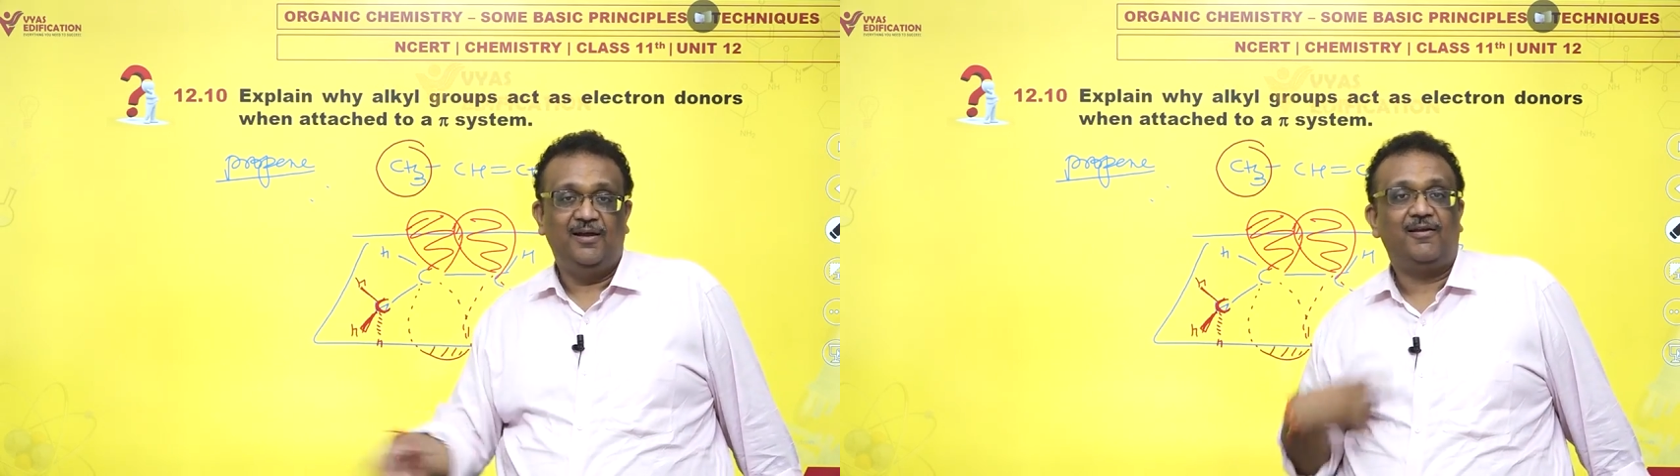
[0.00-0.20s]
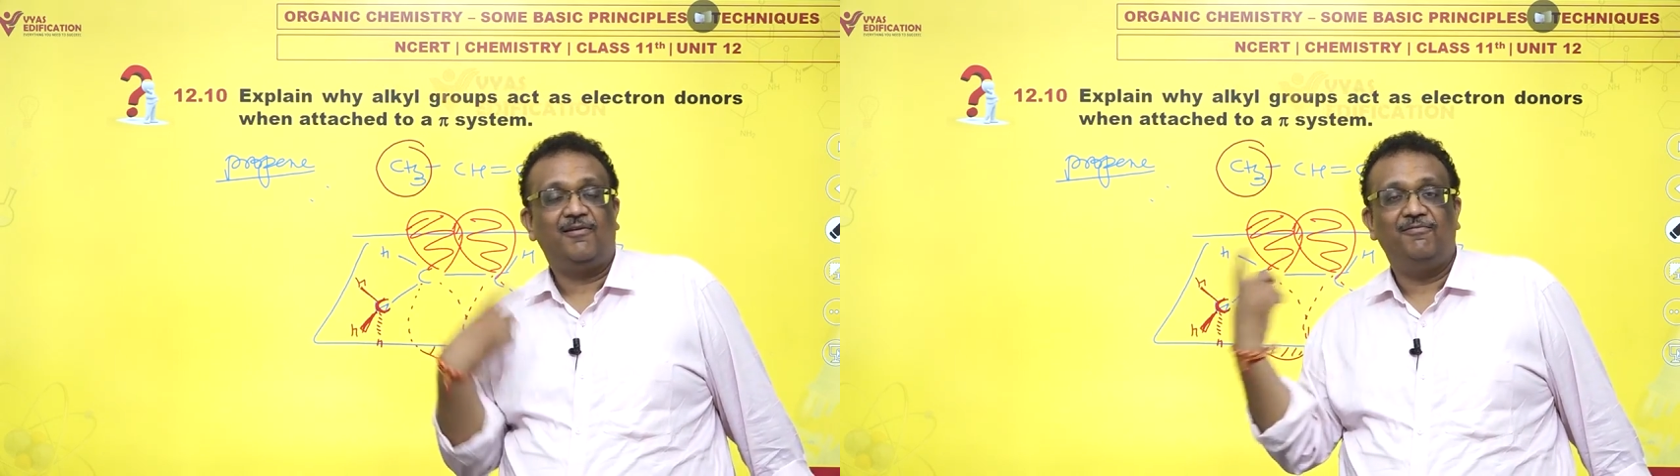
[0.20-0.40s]

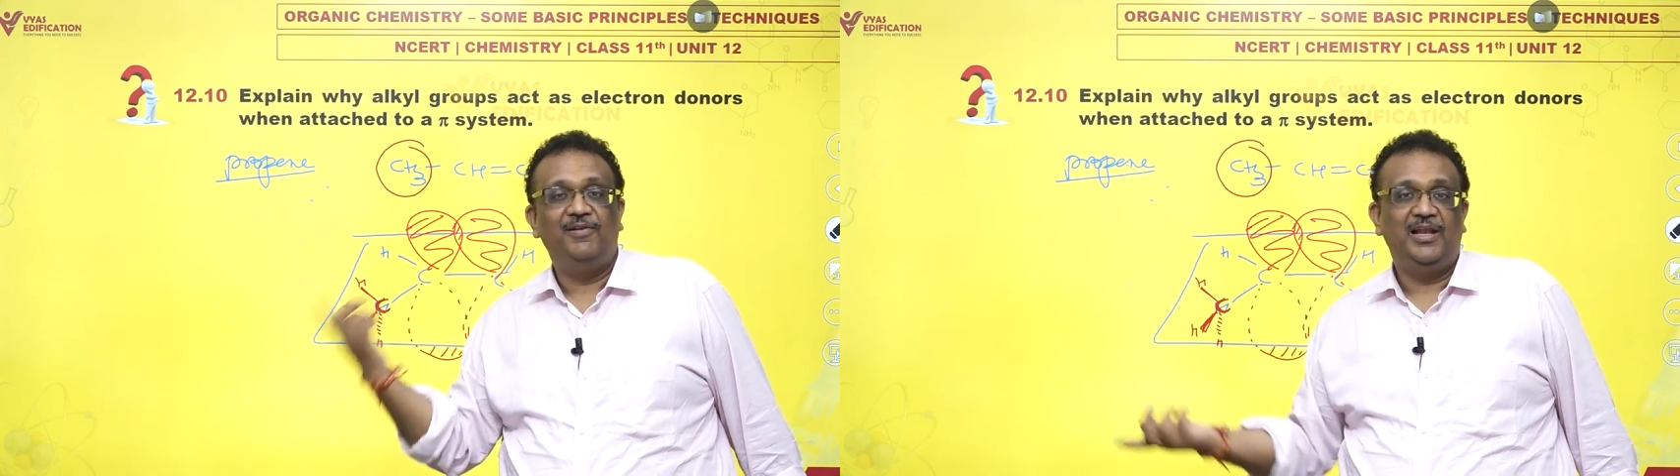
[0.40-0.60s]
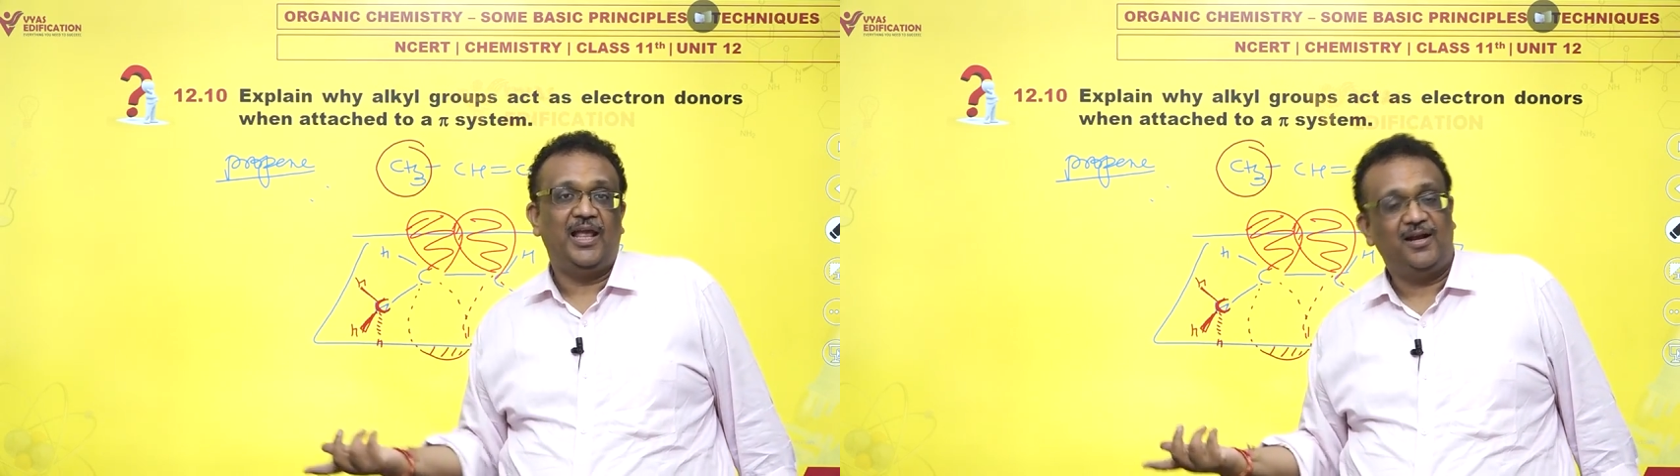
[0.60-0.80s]

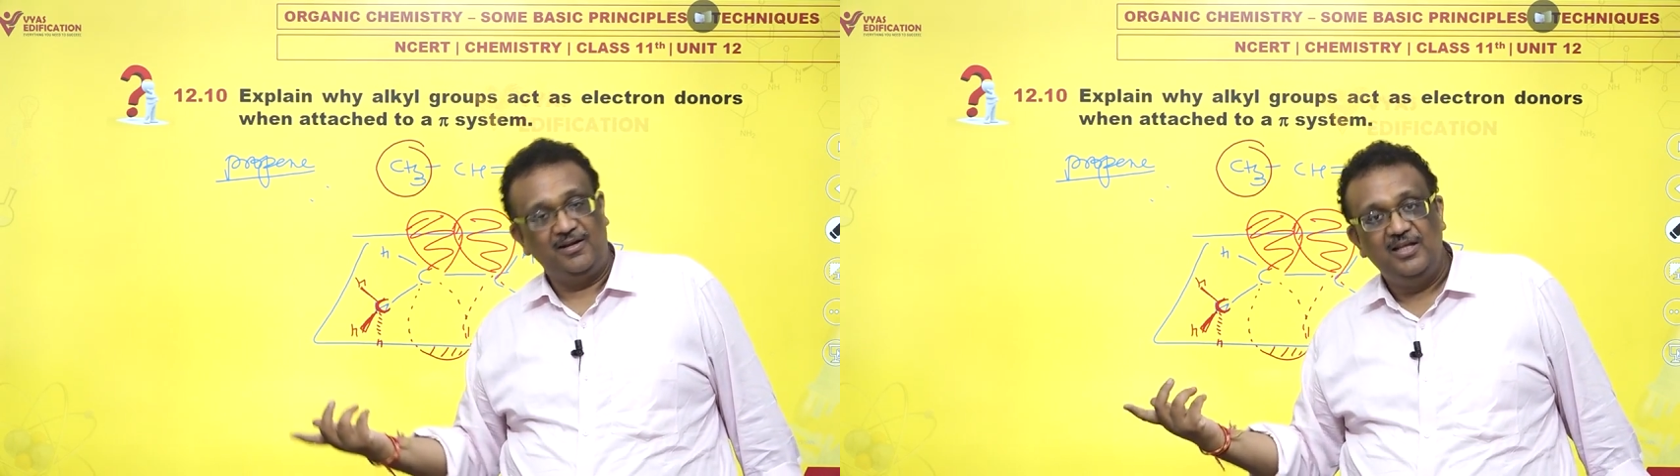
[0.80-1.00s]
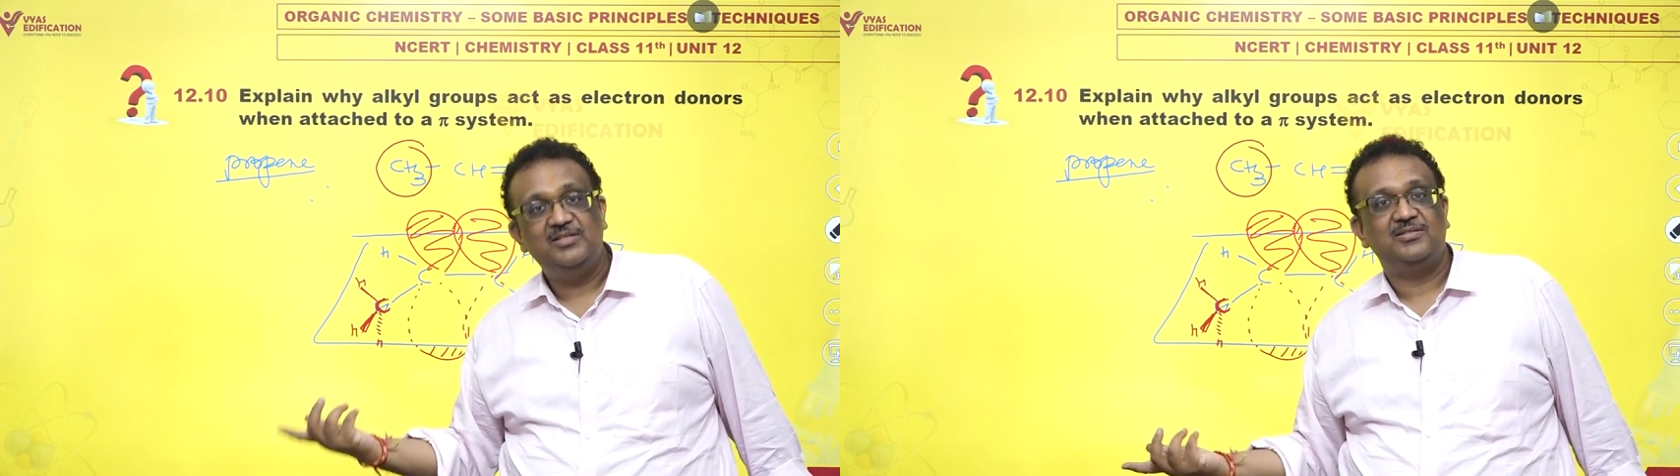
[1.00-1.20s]
roughly like a
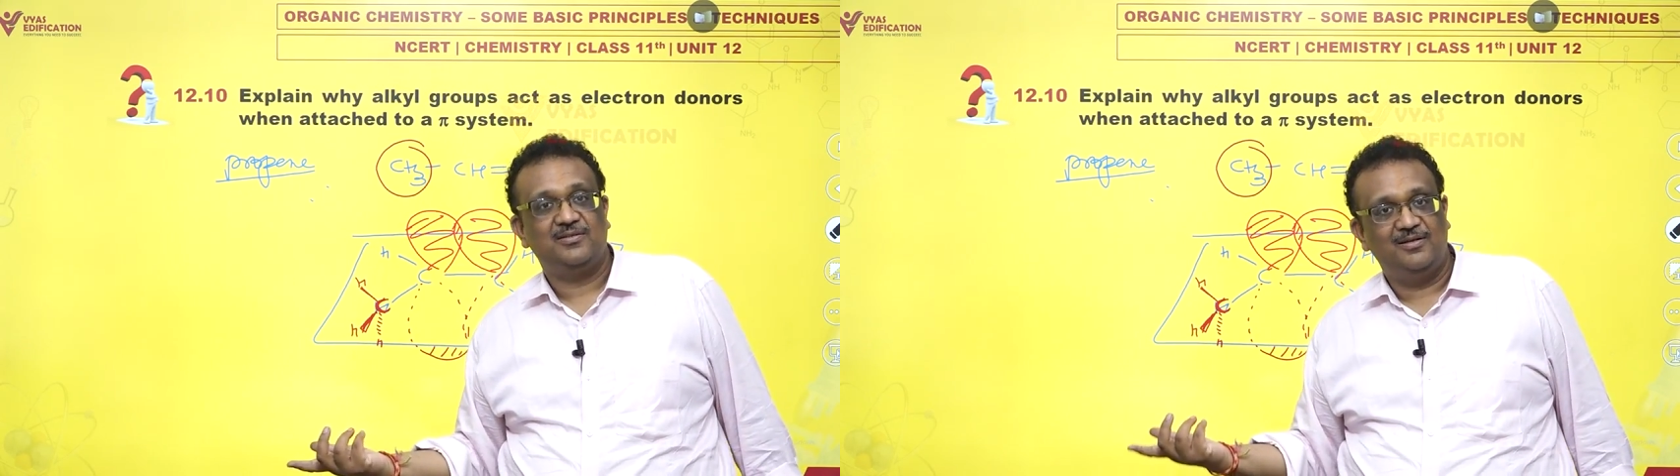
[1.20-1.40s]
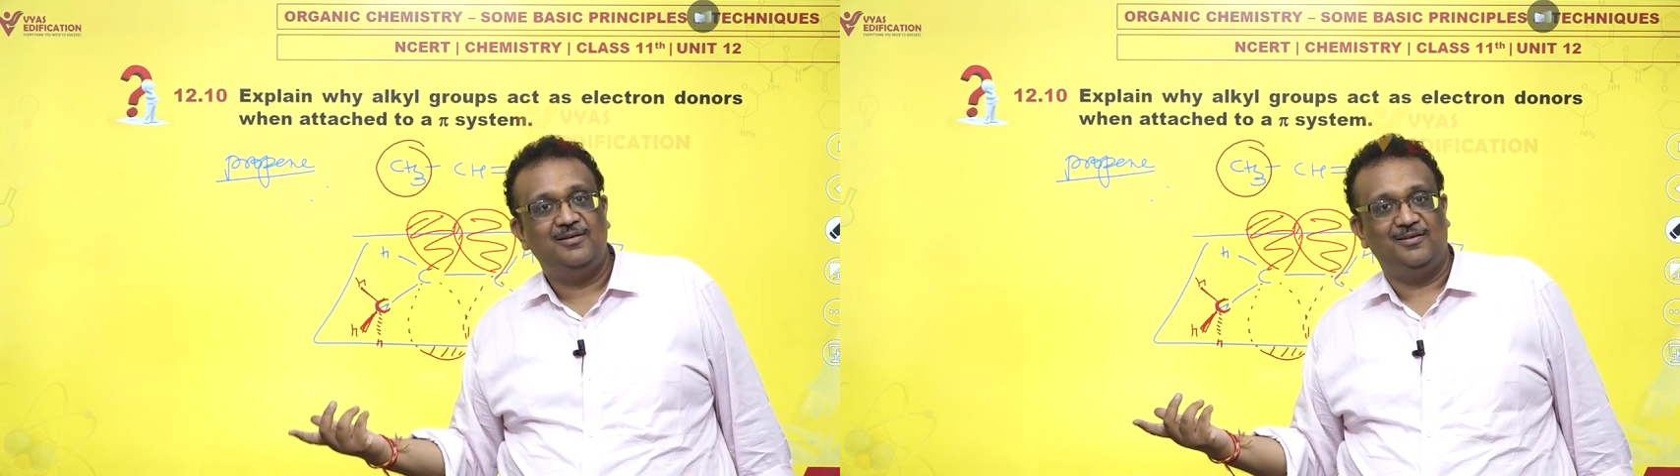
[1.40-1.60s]

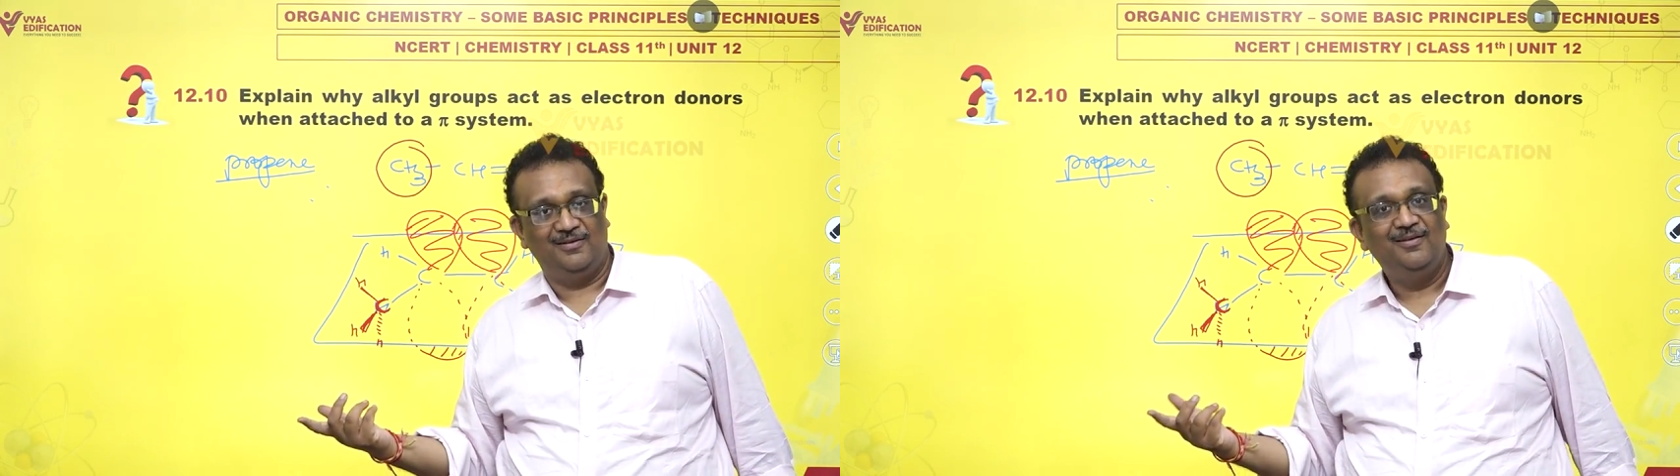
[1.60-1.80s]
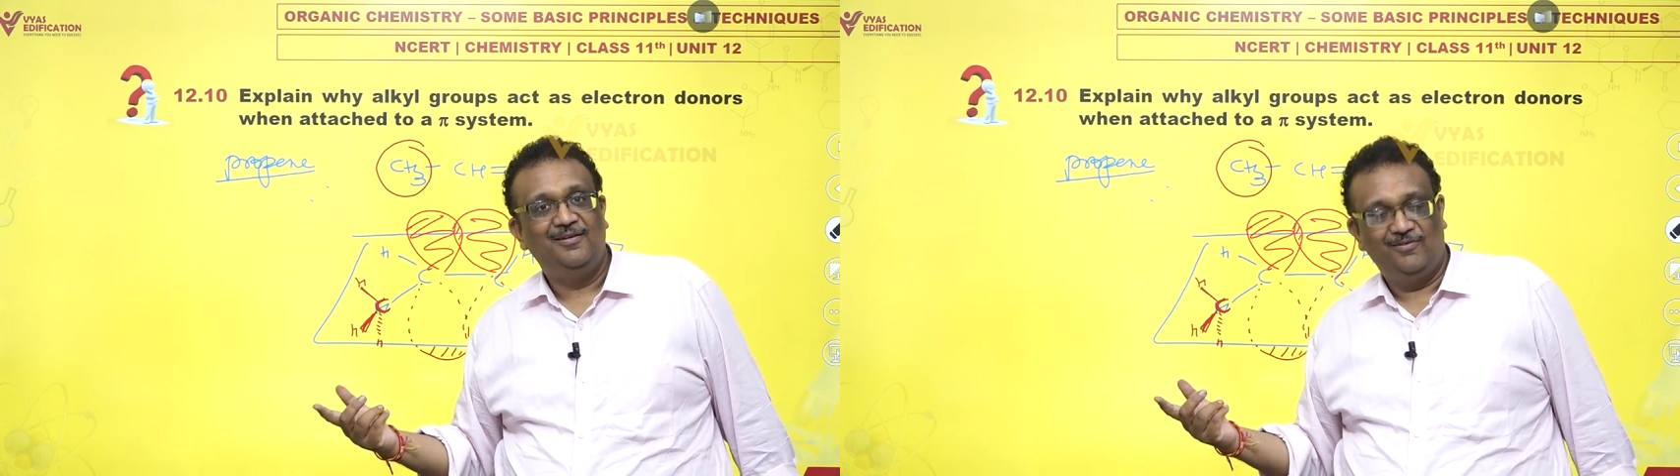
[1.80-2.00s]
disc,
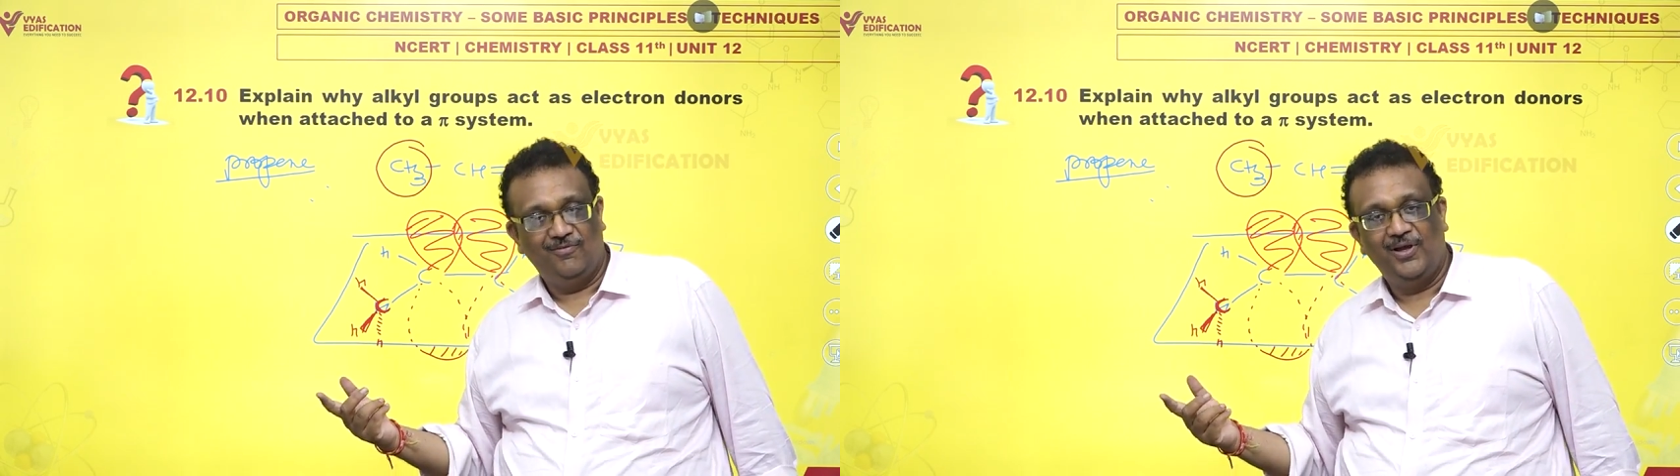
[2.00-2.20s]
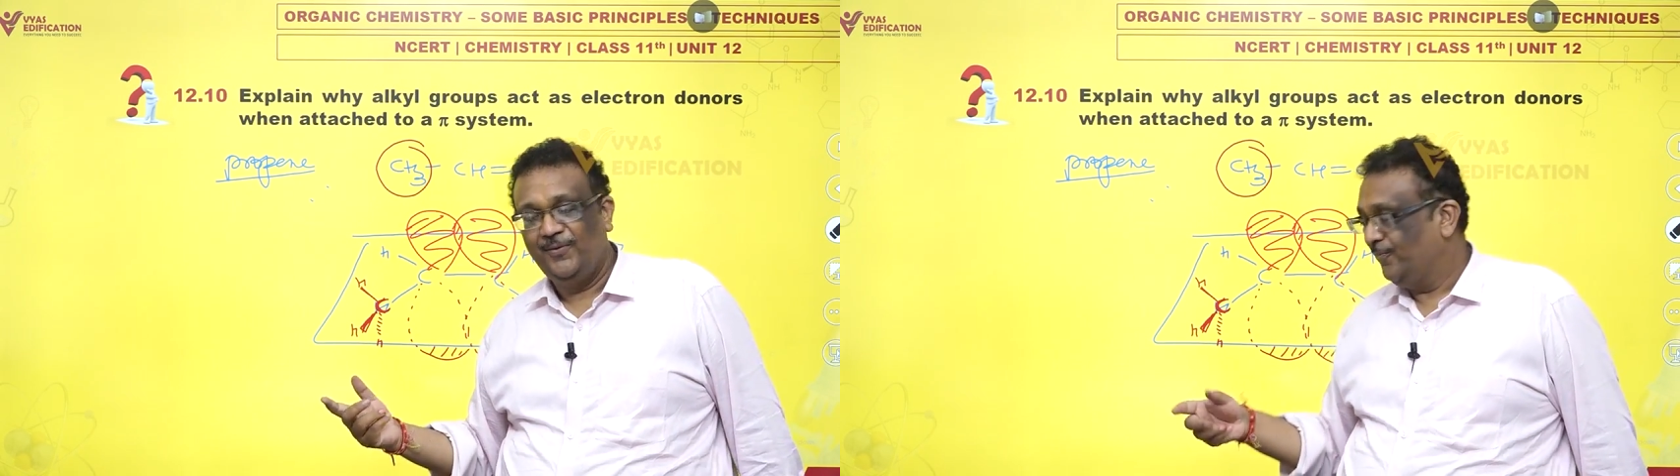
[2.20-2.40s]

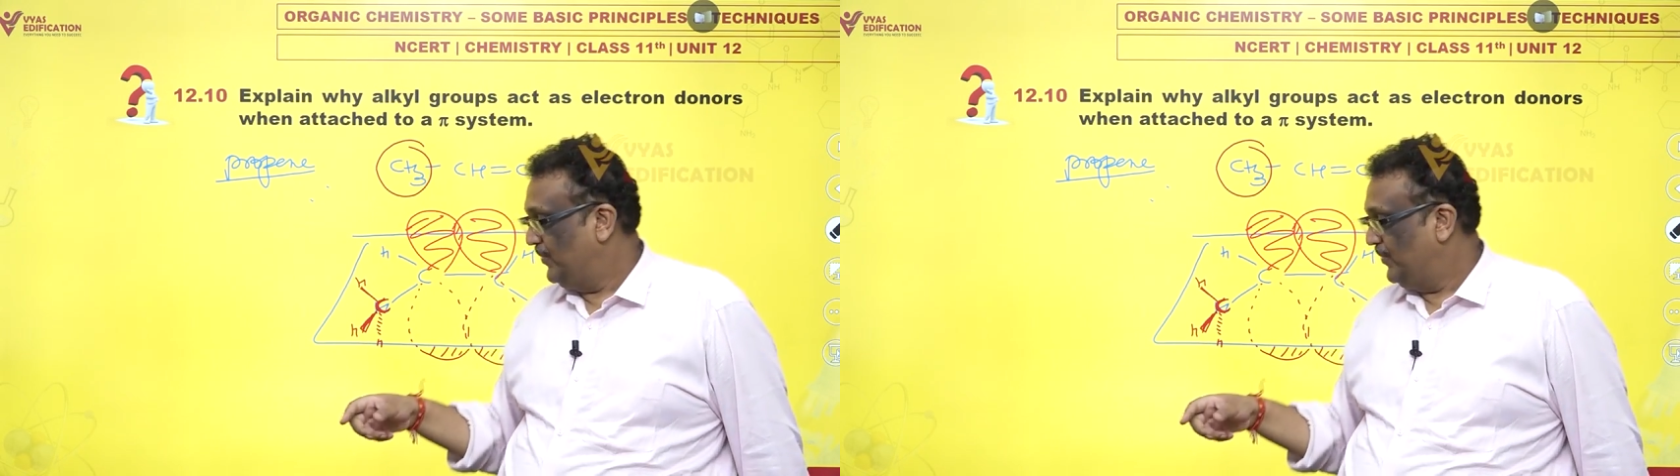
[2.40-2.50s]
right?